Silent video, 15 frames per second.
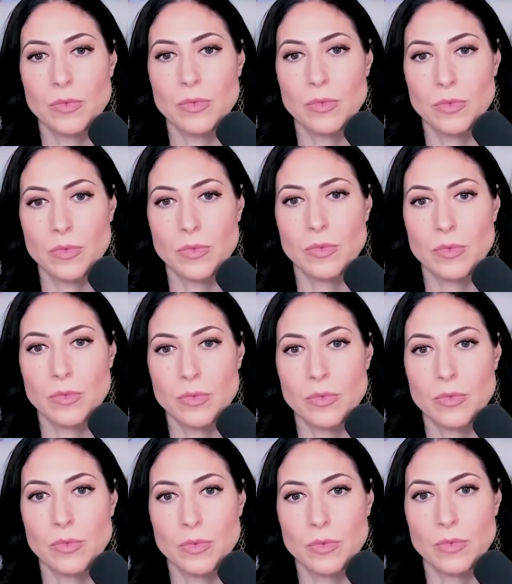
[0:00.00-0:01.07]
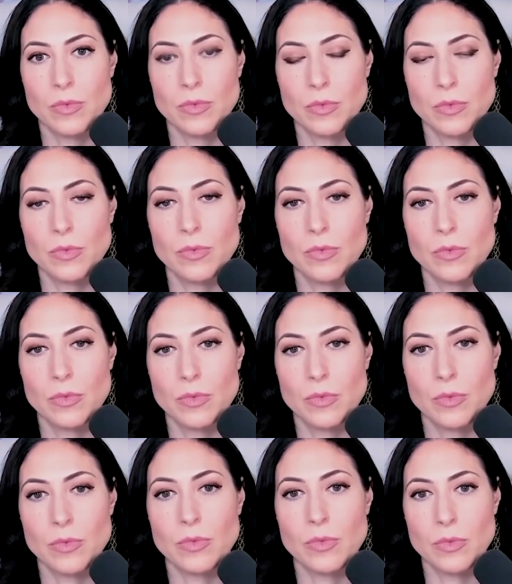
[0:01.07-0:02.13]

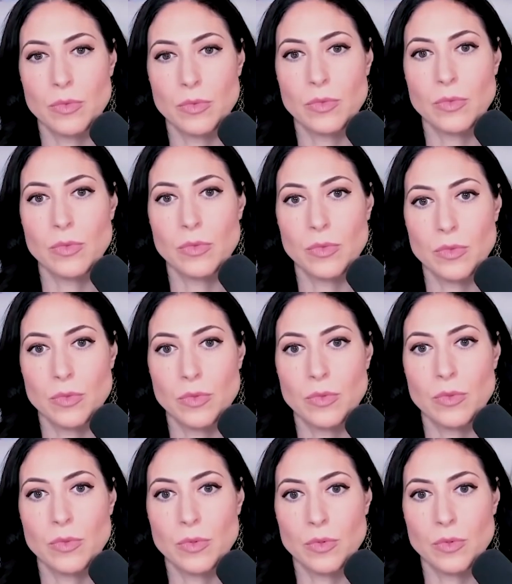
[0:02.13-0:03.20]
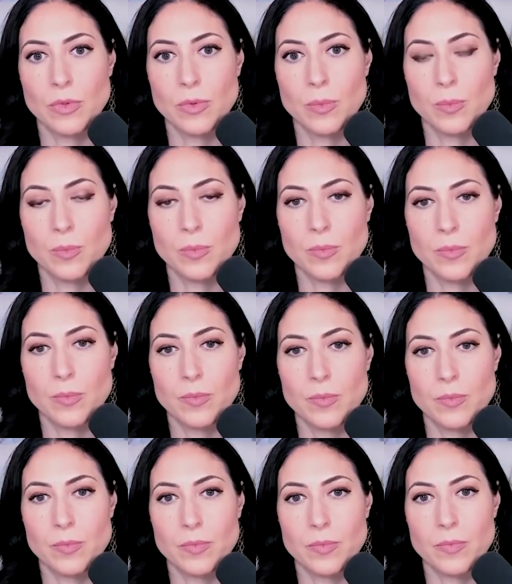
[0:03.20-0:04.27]

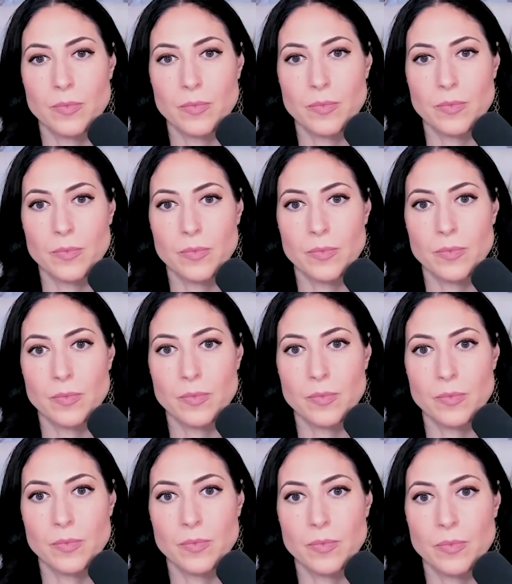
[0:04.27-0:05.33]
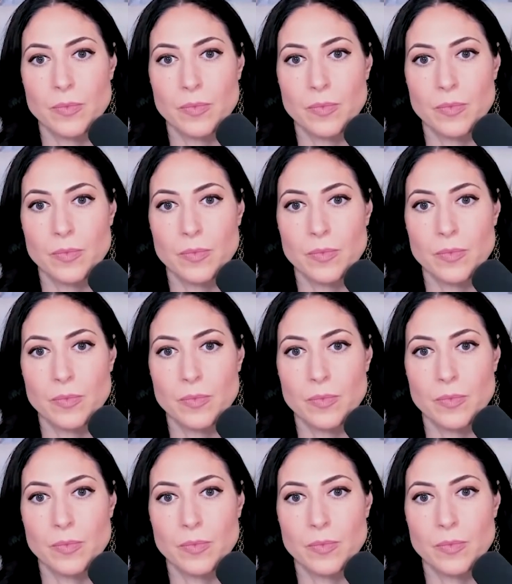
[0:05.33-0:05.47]
(not speaking)